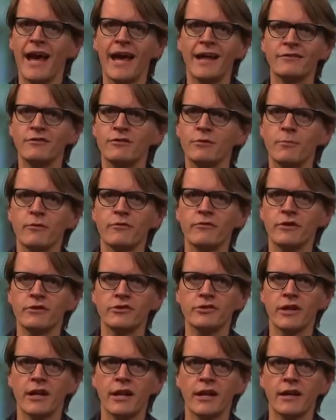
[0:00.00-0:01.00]
And
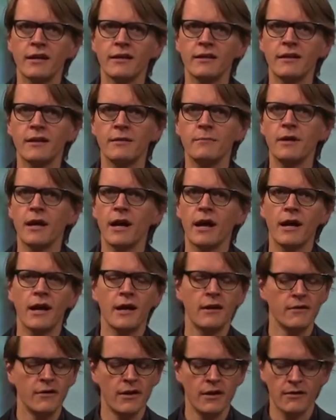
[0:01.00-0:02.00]
supervision in academia,
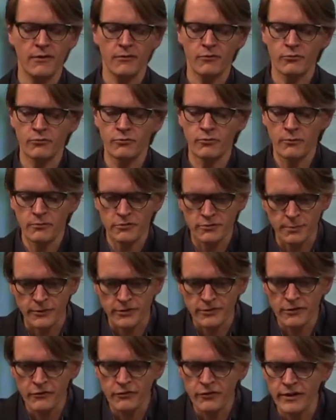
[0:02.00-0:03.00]
and uh,
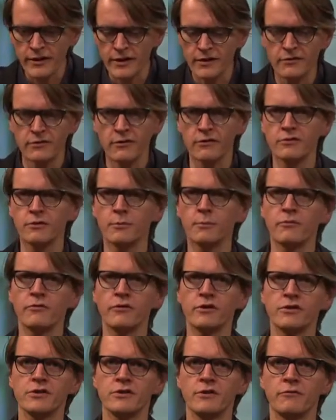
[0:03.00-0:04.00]
specifically
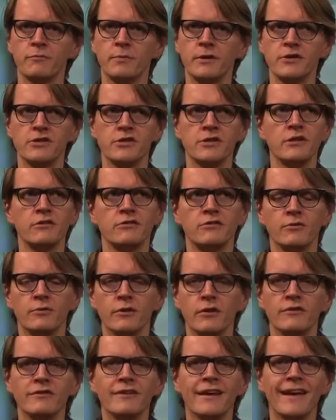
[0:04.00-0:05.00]
supervision of PhD
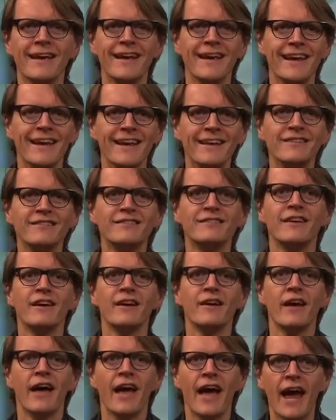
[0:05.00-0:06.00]
students, is
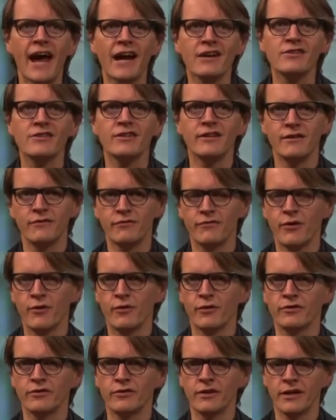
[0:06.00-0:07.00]
actually
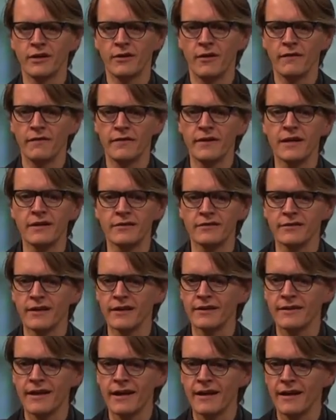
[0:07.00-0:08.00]
focusing on this.
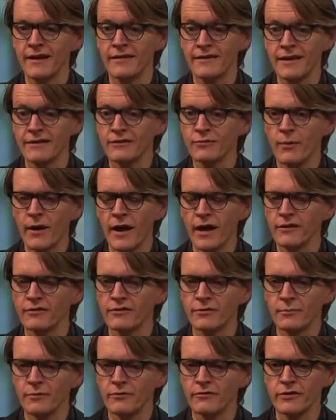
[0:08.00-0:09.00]
And, that, that's why
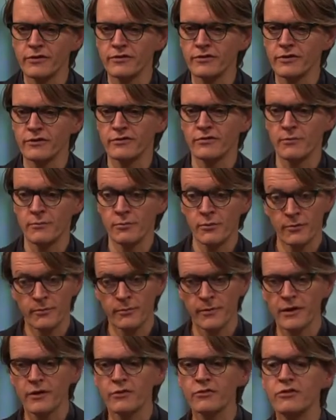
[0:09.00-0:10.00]
supervision is so
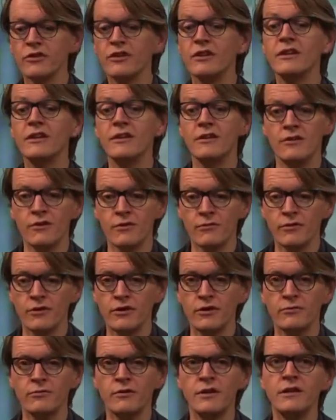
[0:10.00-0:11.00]
important, because you, you,
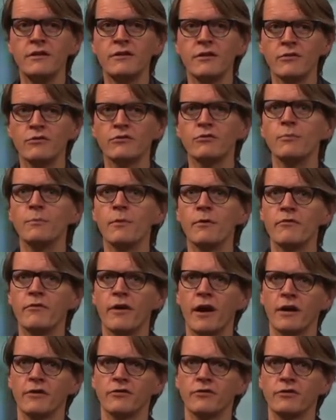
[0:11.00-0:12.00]
you need those
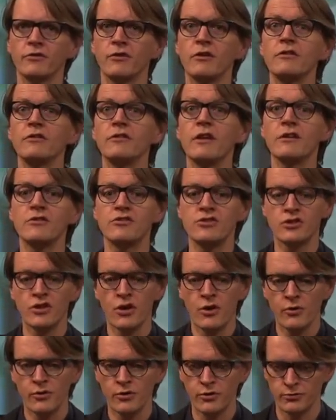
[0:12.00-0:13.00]
supervisors that, that,
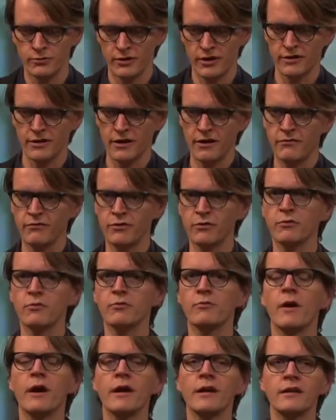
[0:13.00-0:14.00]
show you, that give you the
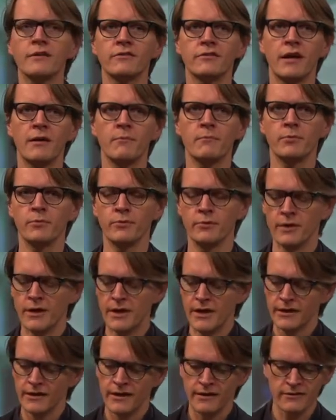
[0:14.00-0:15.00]
right example,
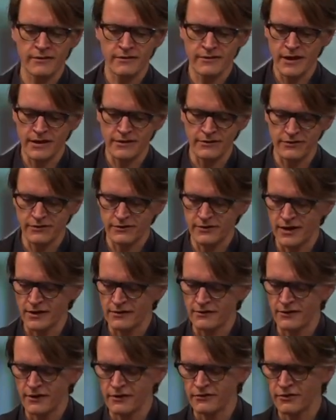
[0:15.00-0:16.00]
that, that,
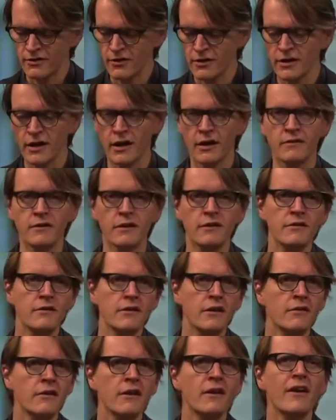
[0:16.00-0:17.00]
that, is gonna,
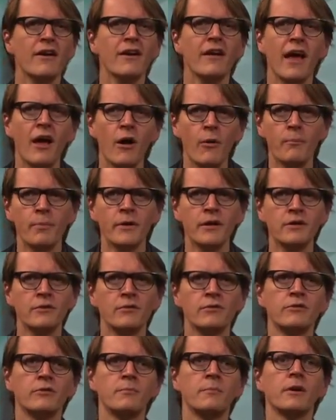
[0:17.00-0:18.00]
that, that are helping
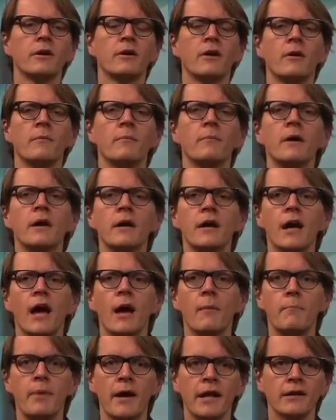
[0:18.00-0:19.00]
you to become
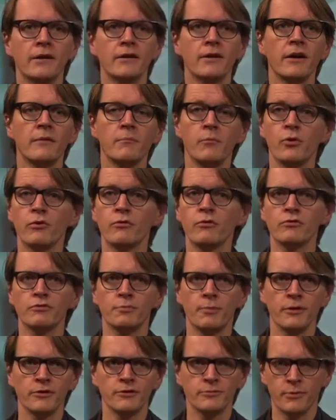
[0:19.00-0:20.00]
a better and more
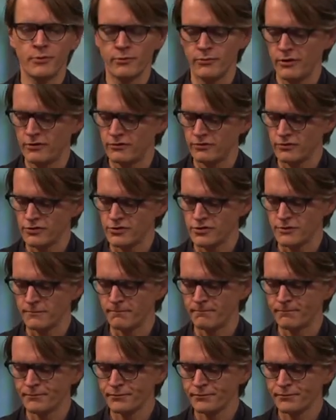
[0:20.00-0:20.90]
responsible researcher.